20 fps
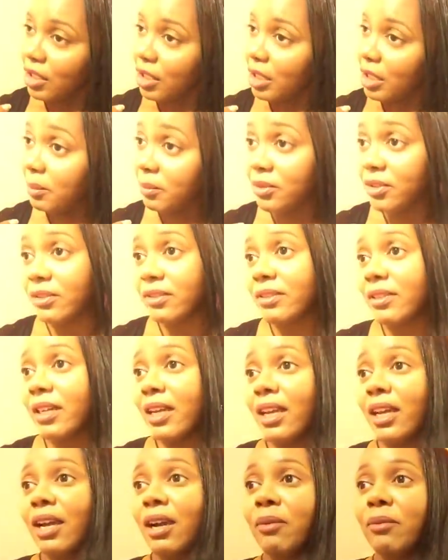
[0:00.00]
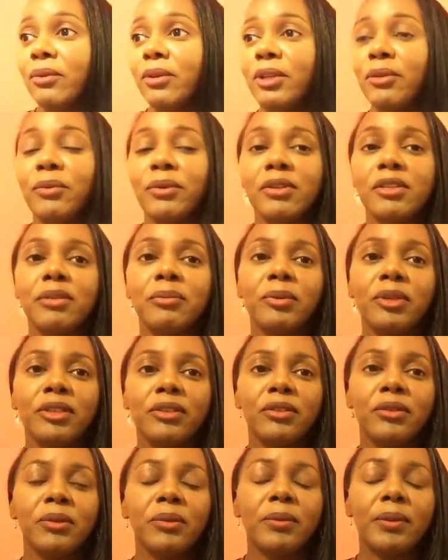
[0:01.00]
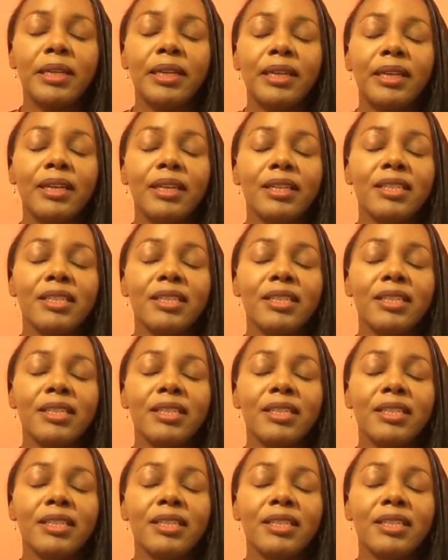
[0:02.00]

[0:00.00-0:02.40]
She's like, I really want to speak to you again,